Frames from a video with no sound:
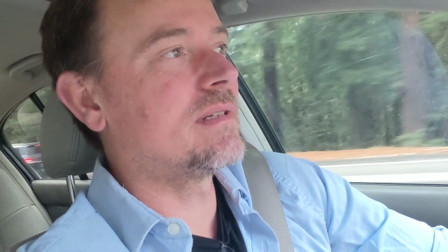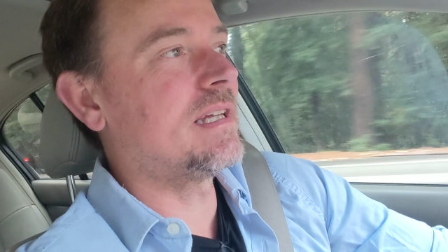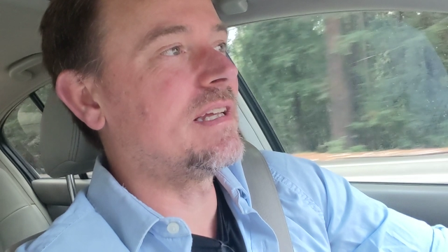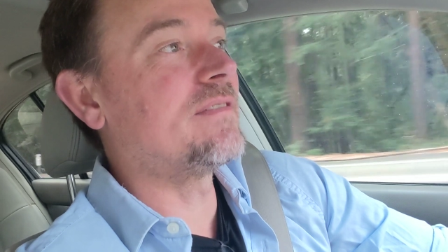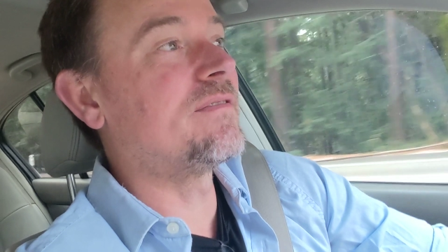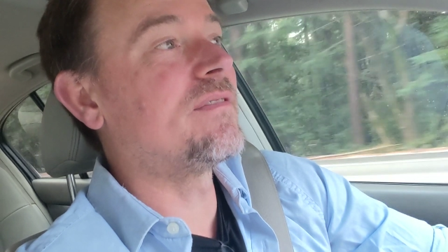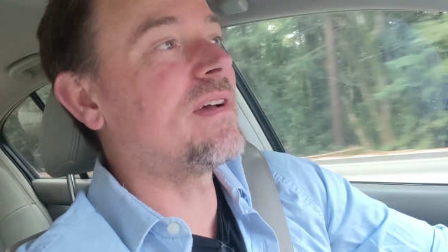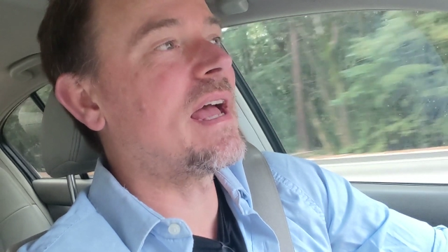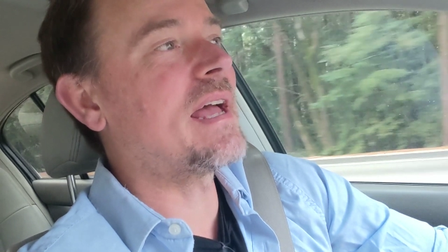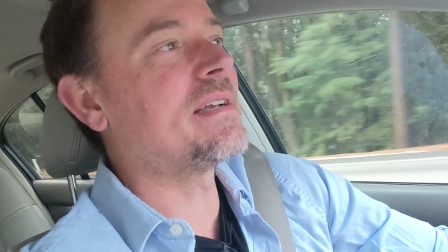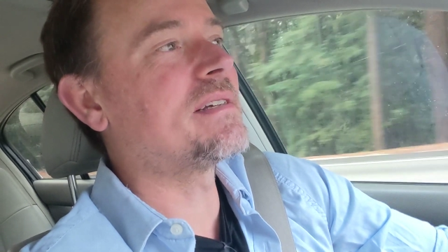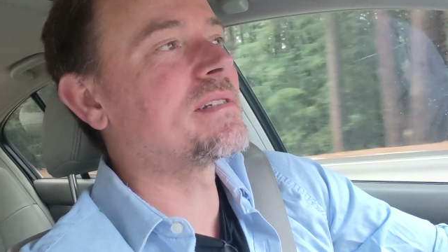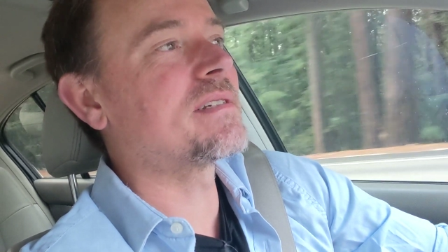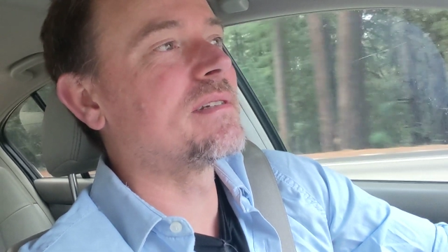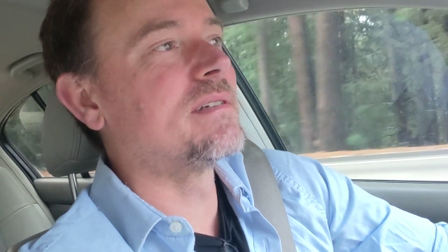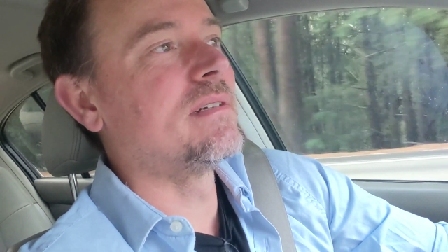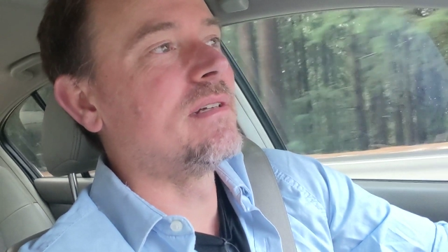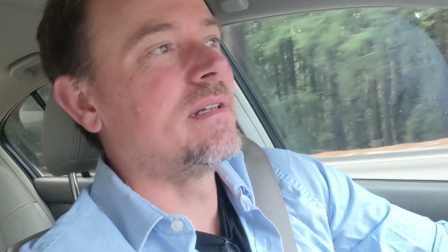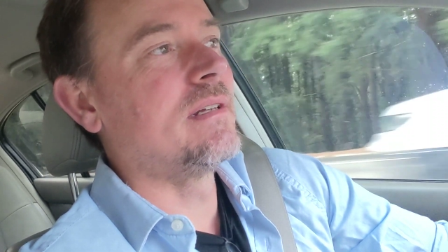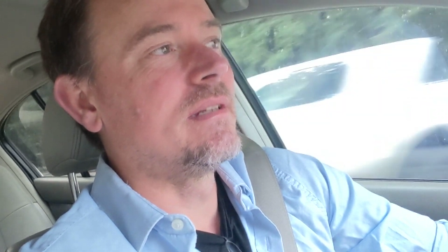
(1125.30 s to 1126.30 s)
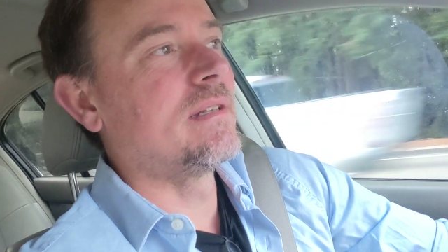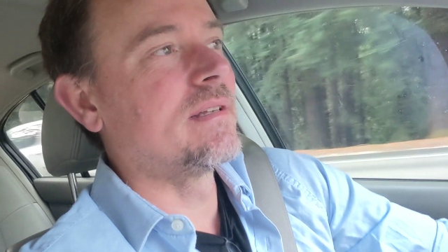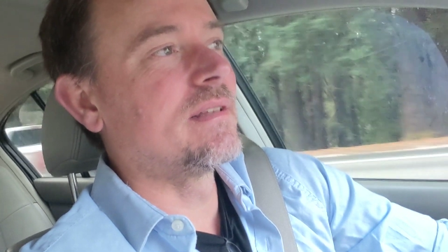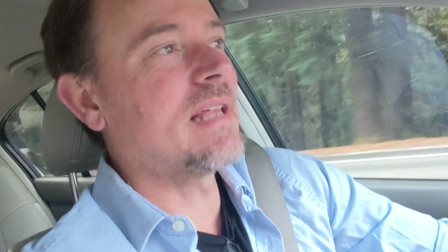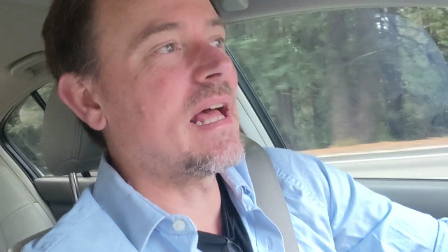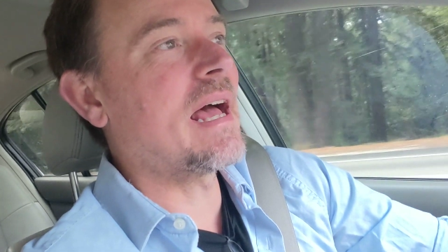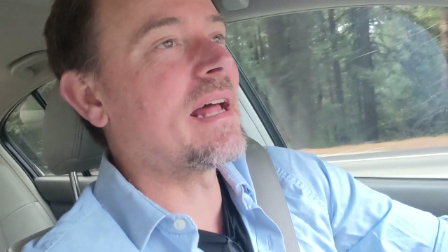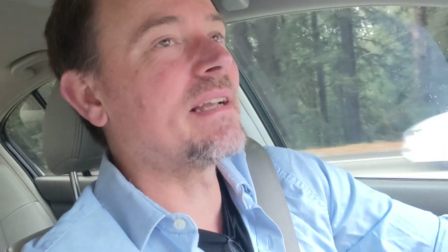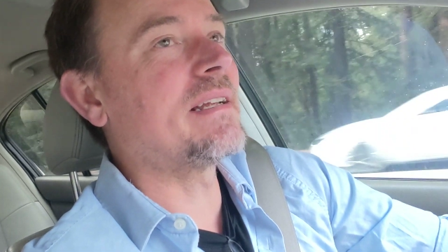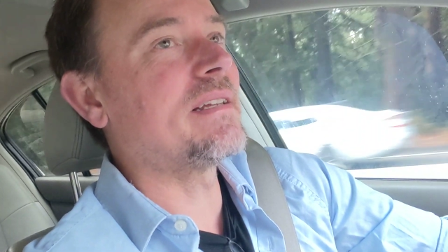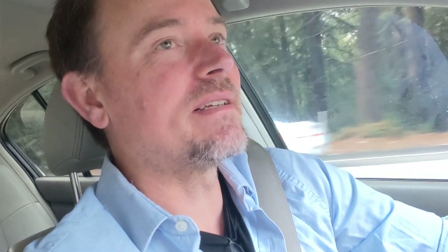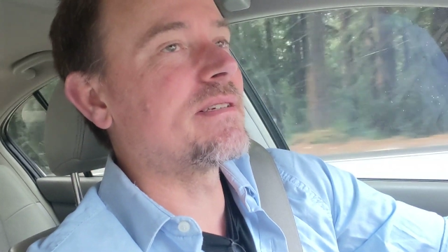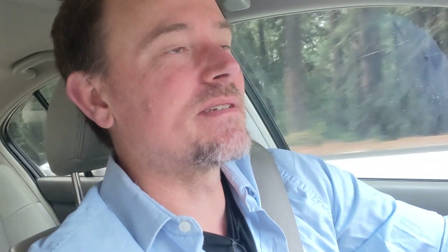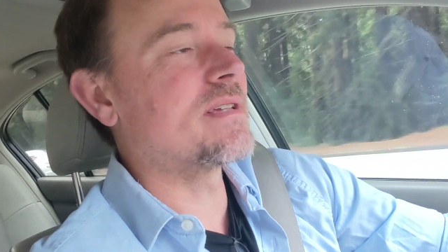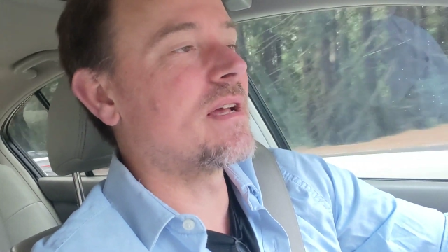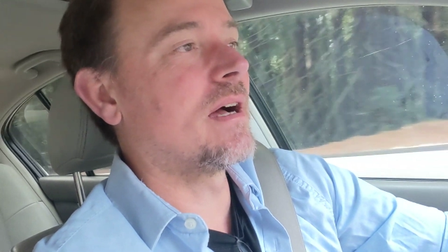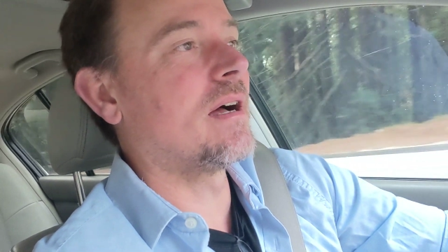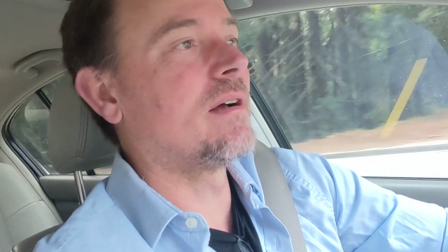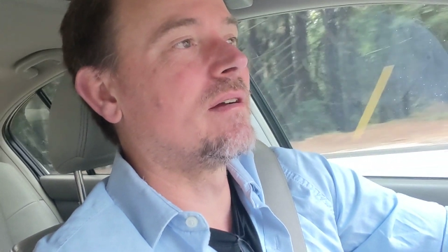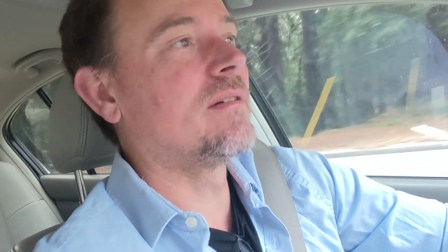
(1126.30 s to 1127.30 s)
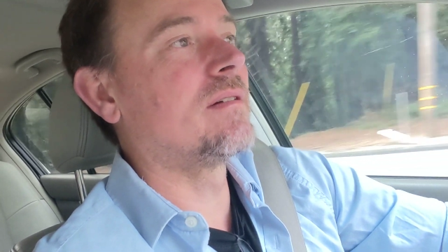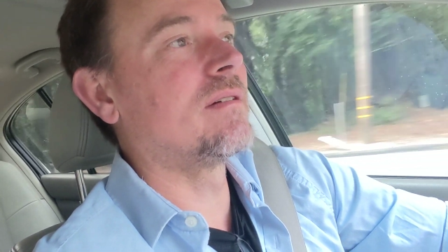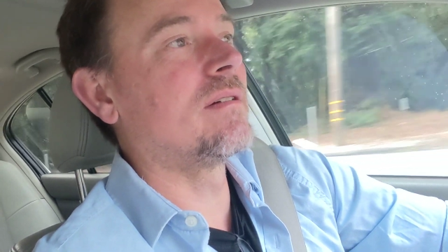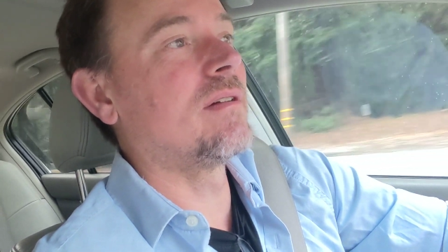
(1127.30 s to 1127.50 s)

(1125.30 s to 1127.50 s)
event that is a